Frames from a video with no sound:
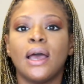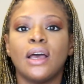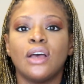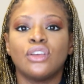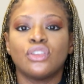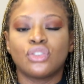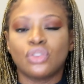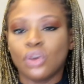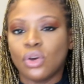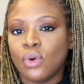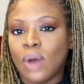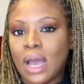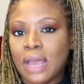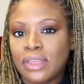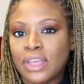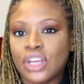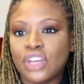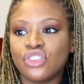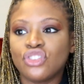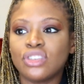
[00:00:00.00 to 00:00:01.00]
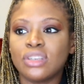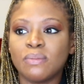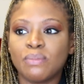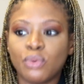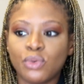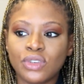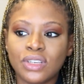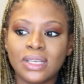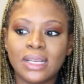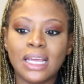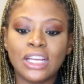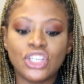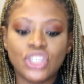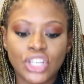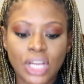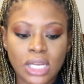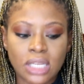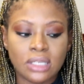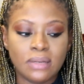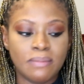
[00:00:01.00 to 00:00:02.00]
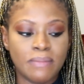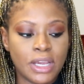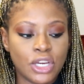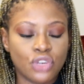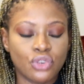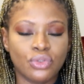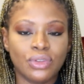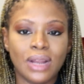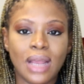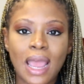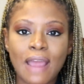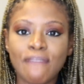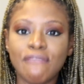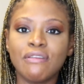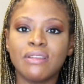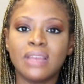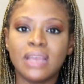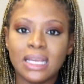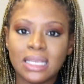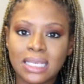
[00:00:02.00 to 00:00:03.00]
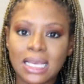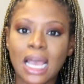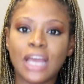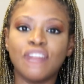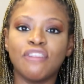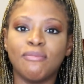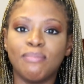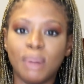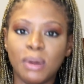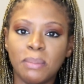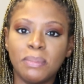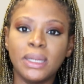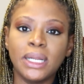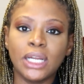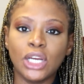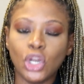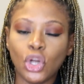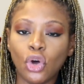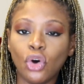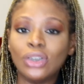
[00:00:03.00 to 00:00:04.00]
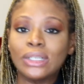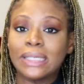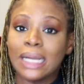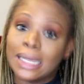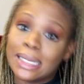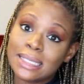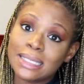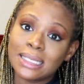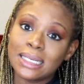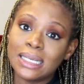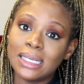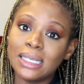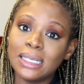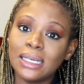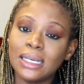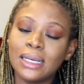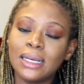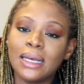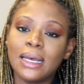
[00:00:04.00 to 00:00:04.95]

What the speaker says: So I think it's just important to get checked to make sure that everything is kind of bubbling along nicely.